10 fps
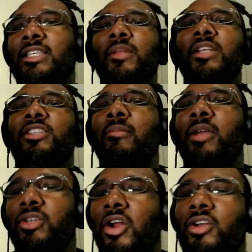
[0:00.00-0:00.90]
Somebody
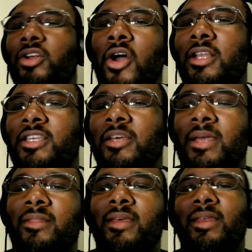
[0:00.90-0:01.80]
will start talking to me,
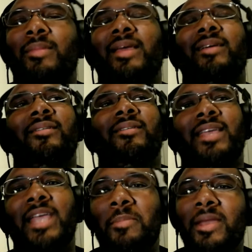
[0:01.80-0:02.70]
and then I'm like, oh, I
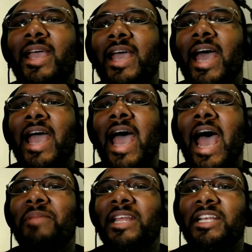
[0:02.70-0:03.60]
can't.
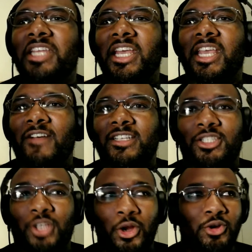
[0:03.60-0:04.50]
I'd be a dick if I
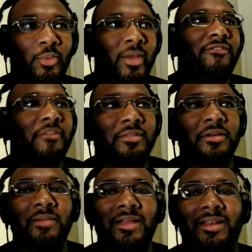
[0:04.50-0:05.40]
just turned away from
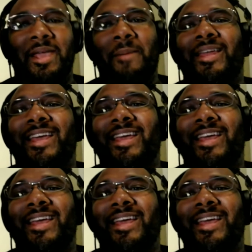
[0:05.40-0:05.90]
them and kept playing